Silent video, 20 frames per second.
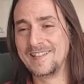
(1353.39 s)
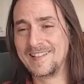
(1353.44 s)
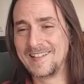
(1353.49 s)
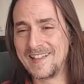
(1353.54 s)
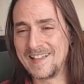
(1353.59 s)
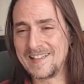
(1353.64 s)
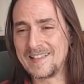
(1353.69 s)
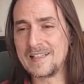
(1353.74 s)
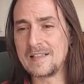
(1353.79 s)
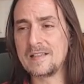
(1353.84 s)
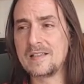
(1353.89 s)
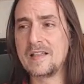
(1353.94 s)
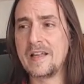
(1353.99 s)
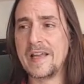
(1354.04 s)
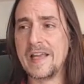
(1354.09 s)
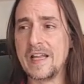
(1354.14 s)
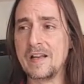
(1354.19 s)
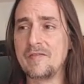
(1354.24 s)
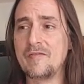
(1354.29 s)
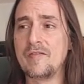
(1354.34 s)
this is
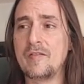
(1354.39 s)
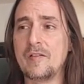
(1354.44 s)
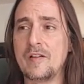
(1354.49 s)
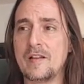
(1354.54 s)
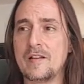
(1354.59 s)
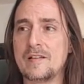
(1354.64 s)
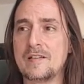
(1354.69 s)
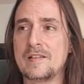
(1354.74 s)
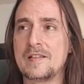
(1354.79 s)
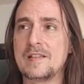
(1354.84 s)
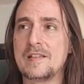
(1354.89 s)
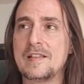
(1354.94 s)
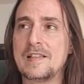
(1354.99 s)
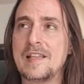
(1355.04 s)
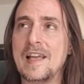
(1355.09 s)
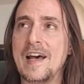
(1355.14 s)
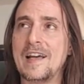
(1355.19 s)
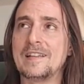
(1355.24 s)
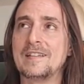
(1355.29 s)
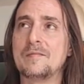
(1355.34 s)
the influence
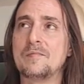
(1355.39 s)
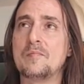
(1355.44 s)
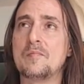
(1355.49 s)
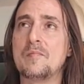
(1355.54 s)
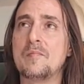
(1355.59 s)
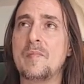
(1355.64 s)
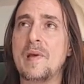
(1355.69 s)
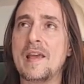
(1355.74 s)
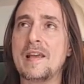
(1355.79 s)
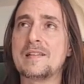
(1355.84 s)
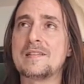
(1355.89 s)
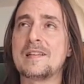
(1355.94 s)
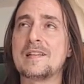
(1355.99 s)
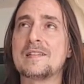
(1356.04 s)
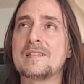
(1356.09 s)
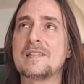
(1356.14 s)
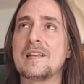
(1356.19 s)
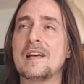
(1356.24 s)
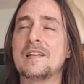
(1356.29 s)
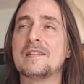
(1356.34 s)
that makes
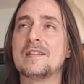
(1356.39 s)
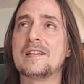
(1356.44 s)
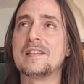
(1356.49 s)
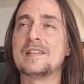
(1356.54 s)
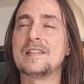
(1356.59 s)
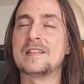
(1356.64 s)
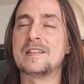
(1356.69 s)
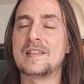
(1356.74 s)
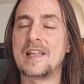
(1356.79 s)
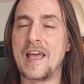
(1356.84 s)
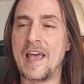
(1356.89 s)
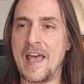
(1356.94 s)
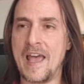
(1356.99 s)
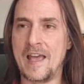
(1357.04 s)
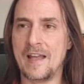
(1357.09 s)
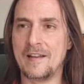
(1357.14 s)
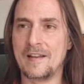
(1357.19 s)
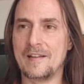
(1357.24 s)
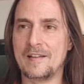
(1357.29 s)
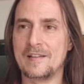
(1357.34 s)
us
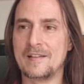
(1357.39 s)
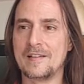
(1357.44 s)
understand